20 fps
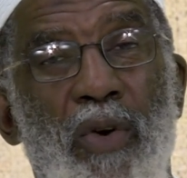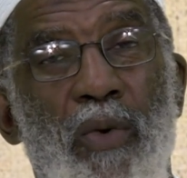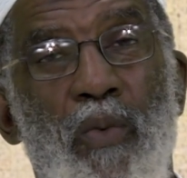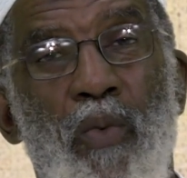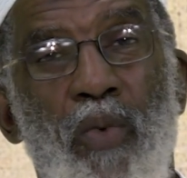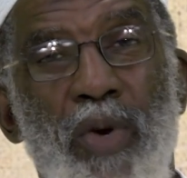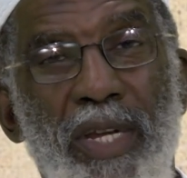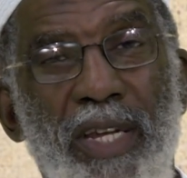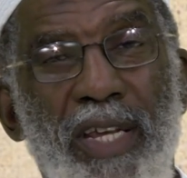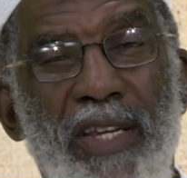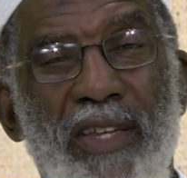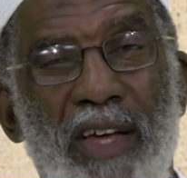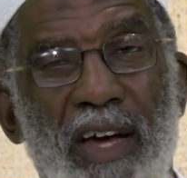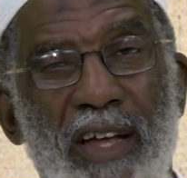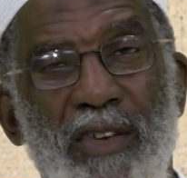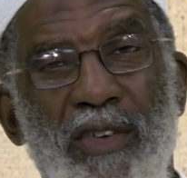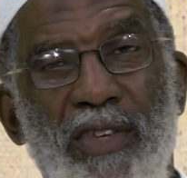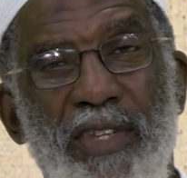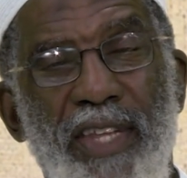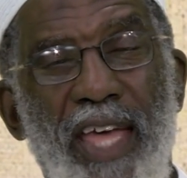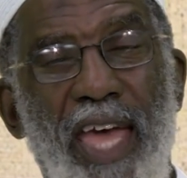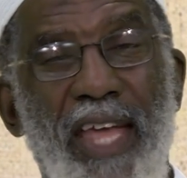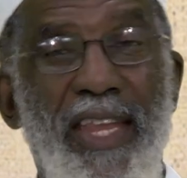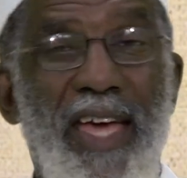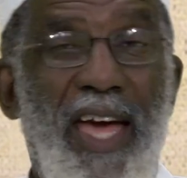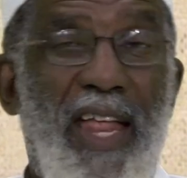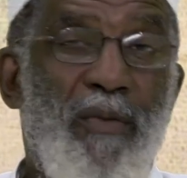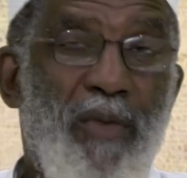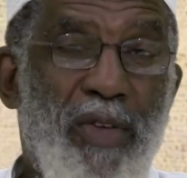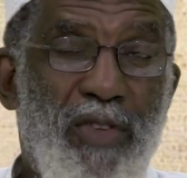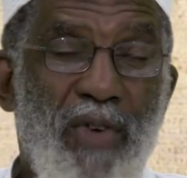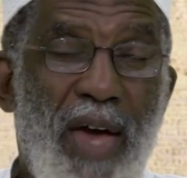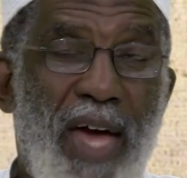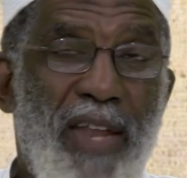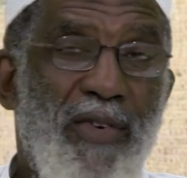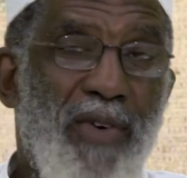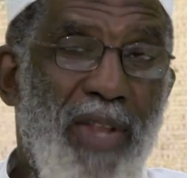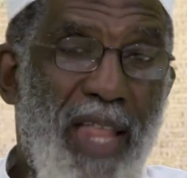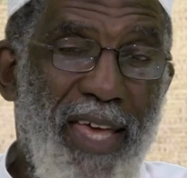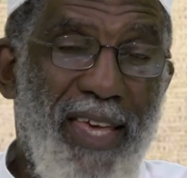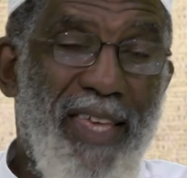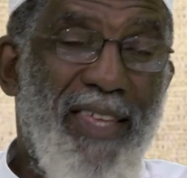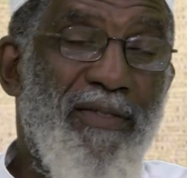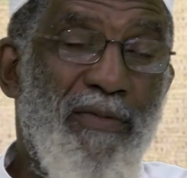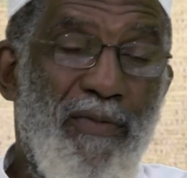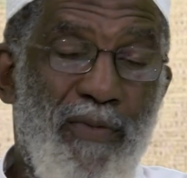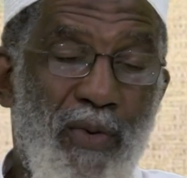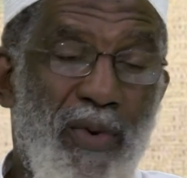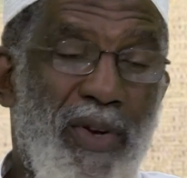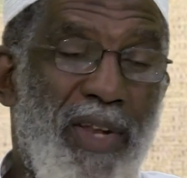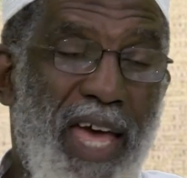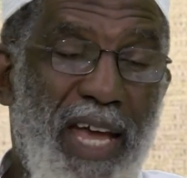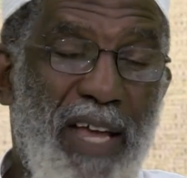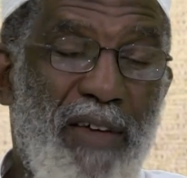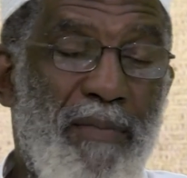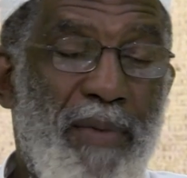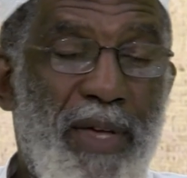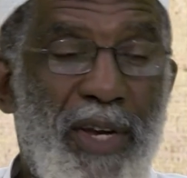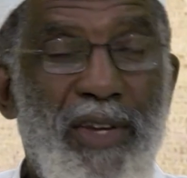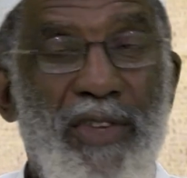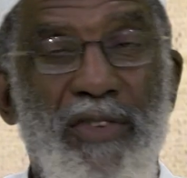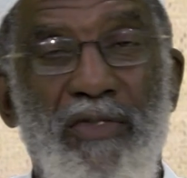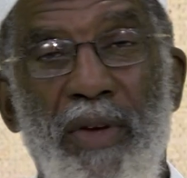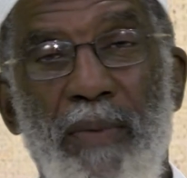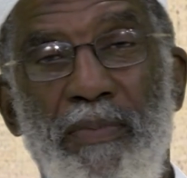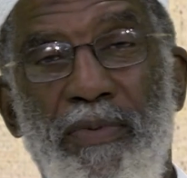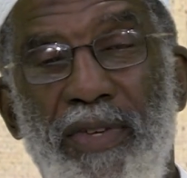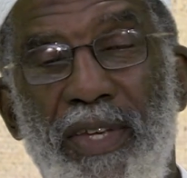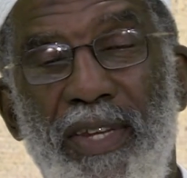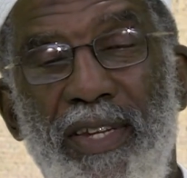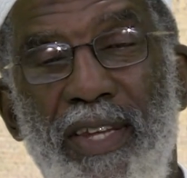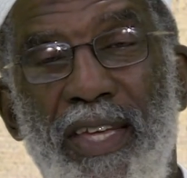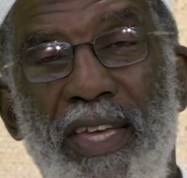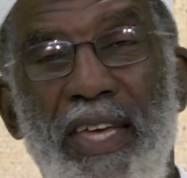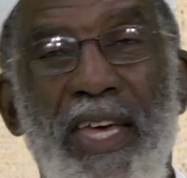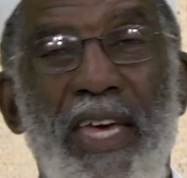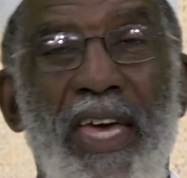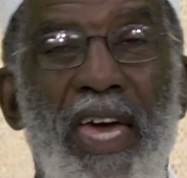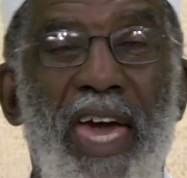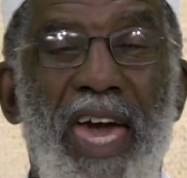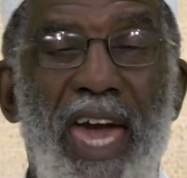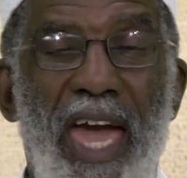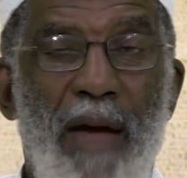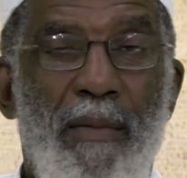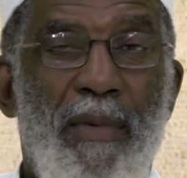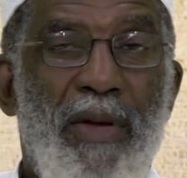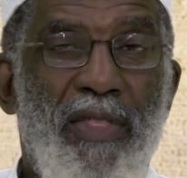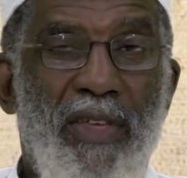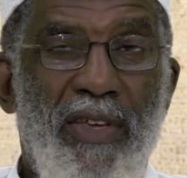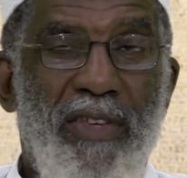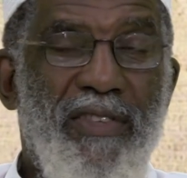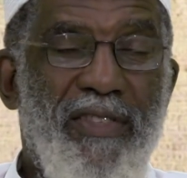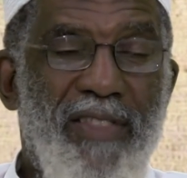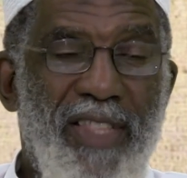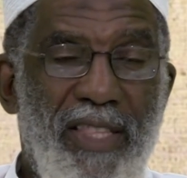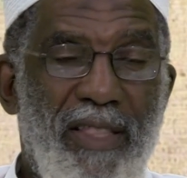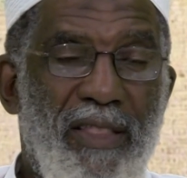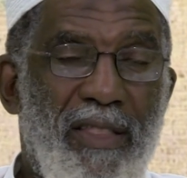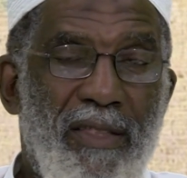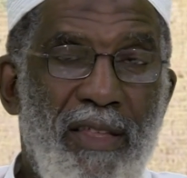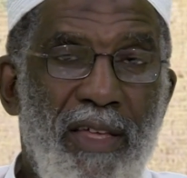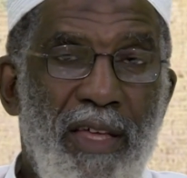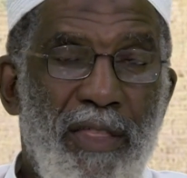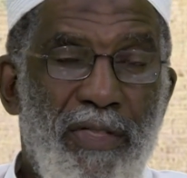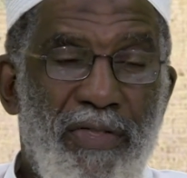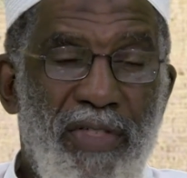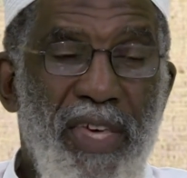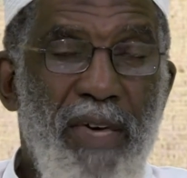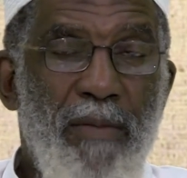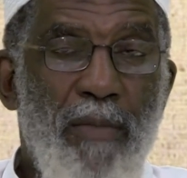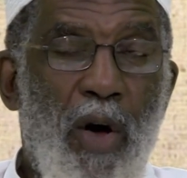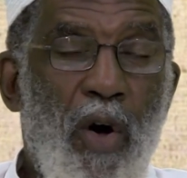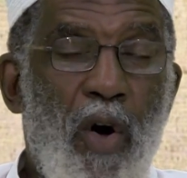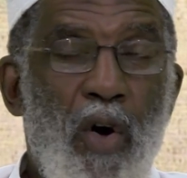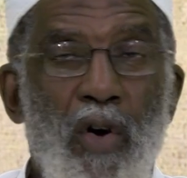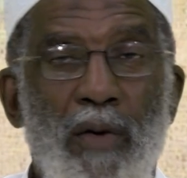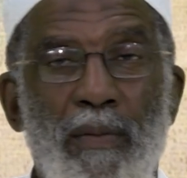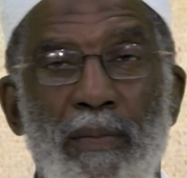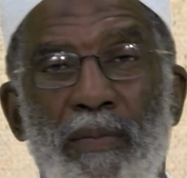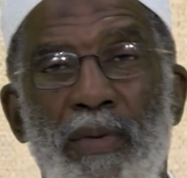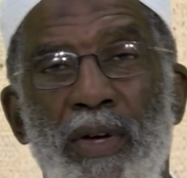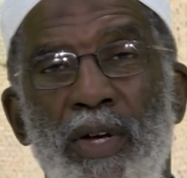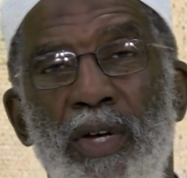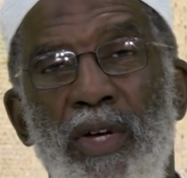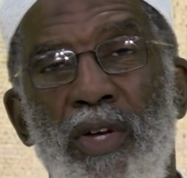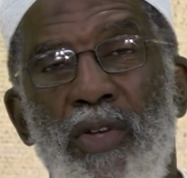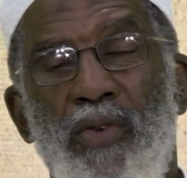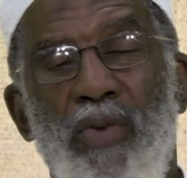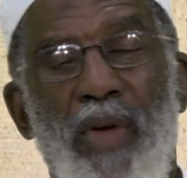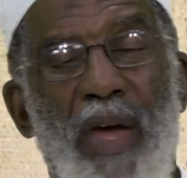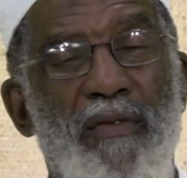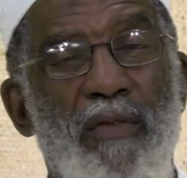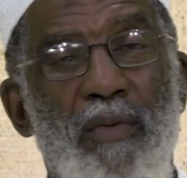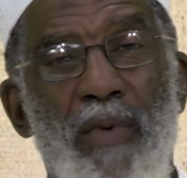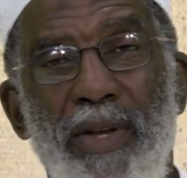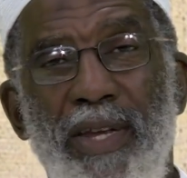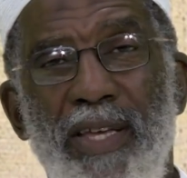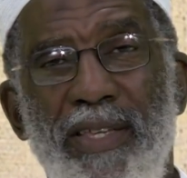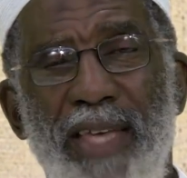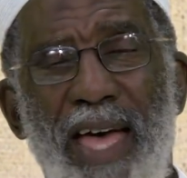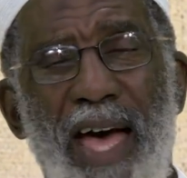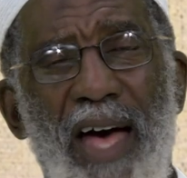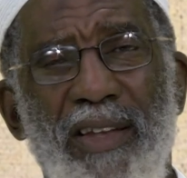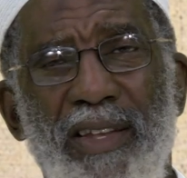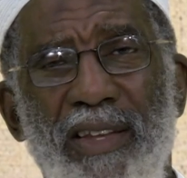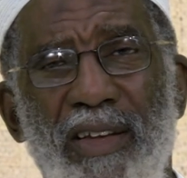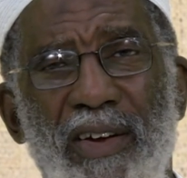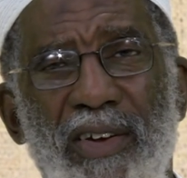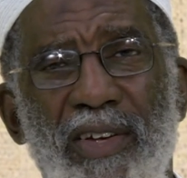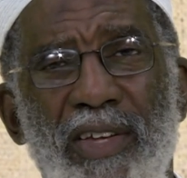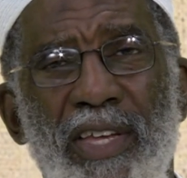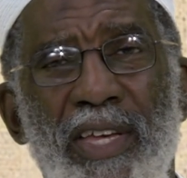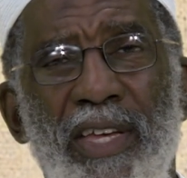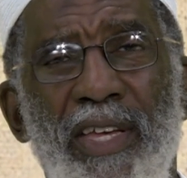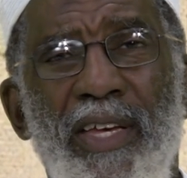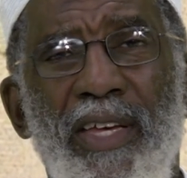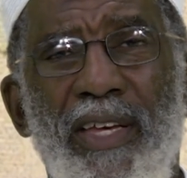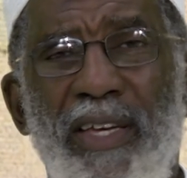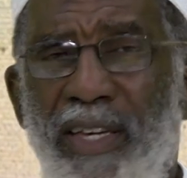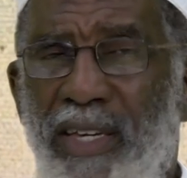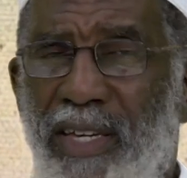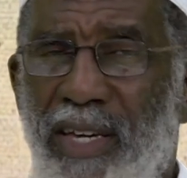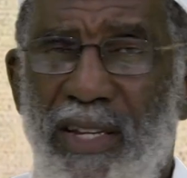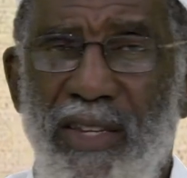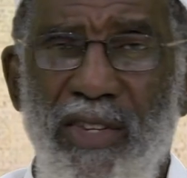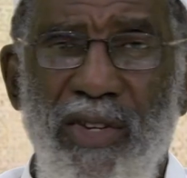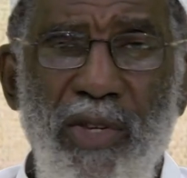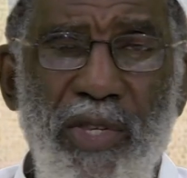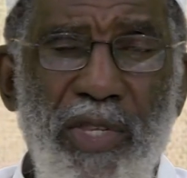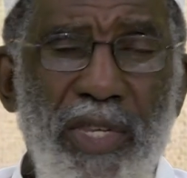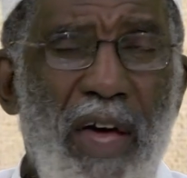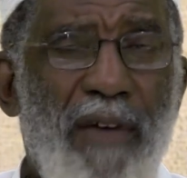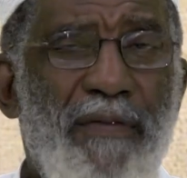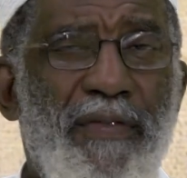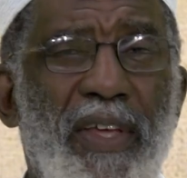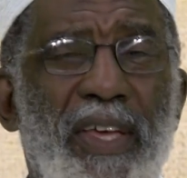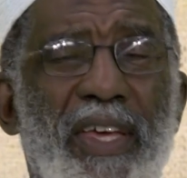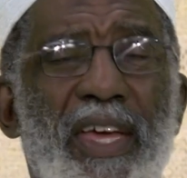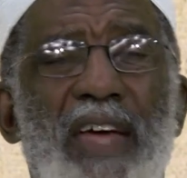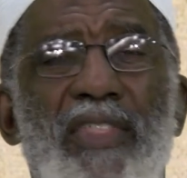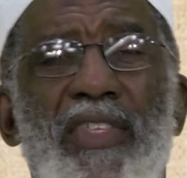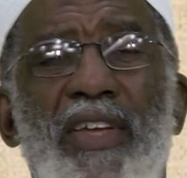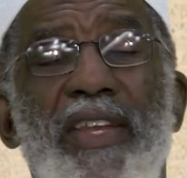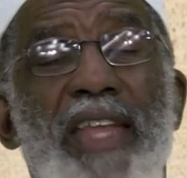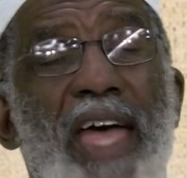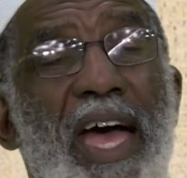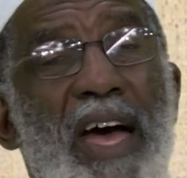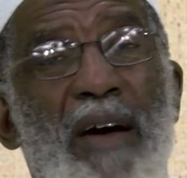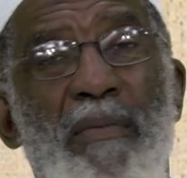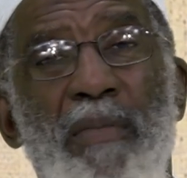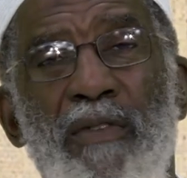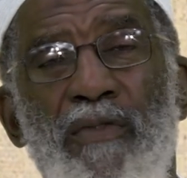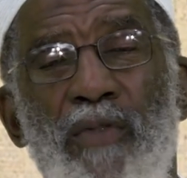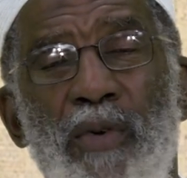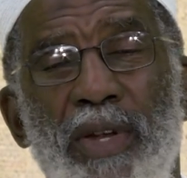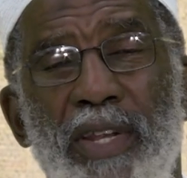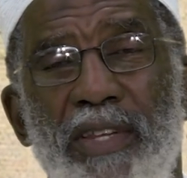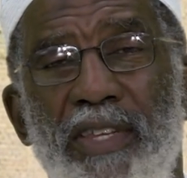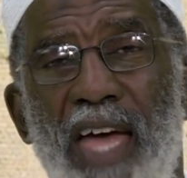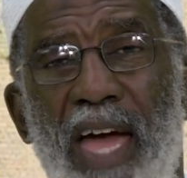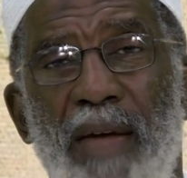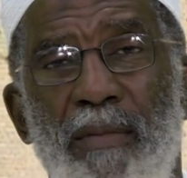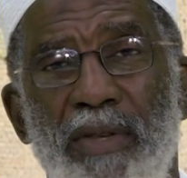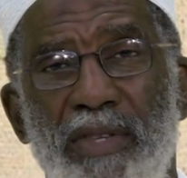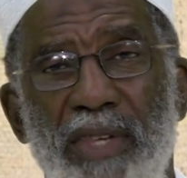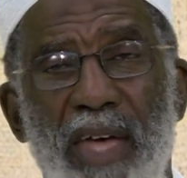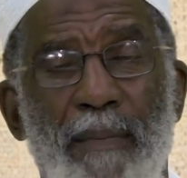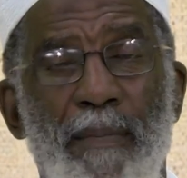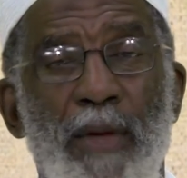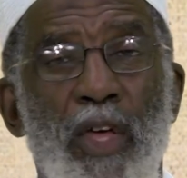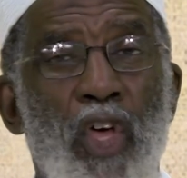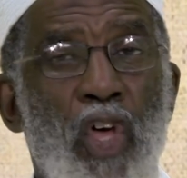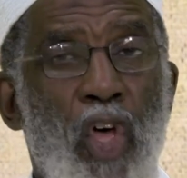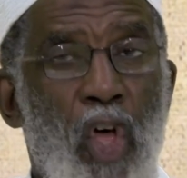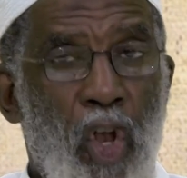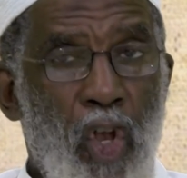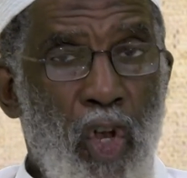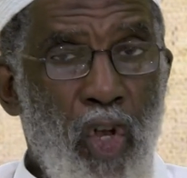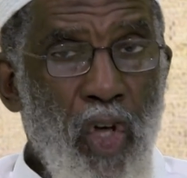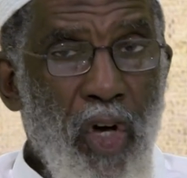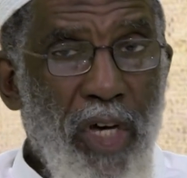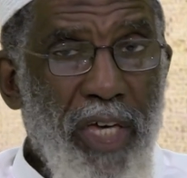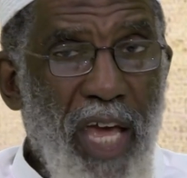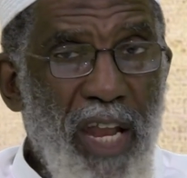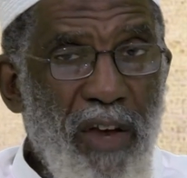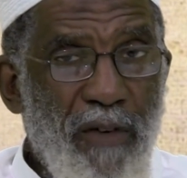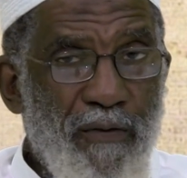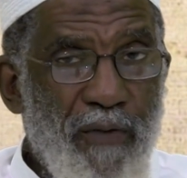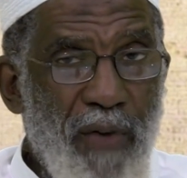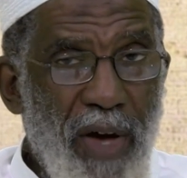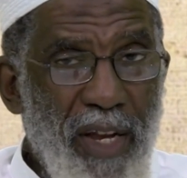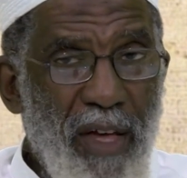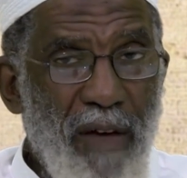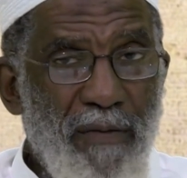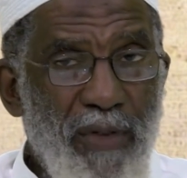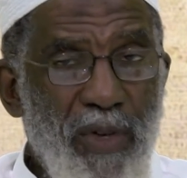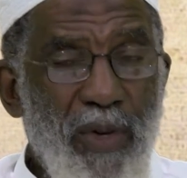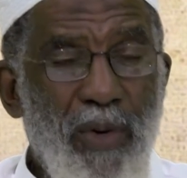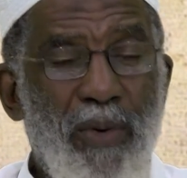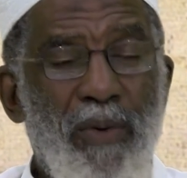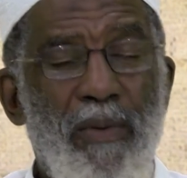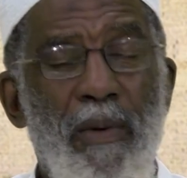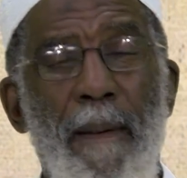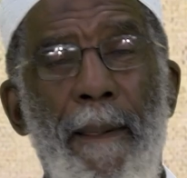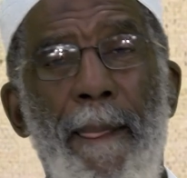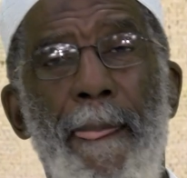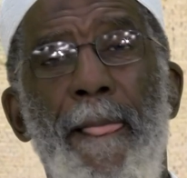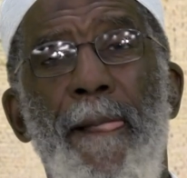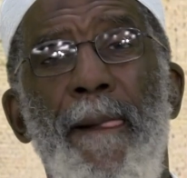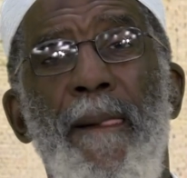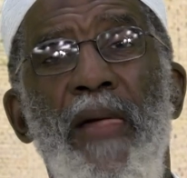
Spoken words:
So we need to understand that, and we try to, like, for lack of a better description, hammer this theme home to everyone that's out there. Get yourself together now before the time is up. Look in front of you.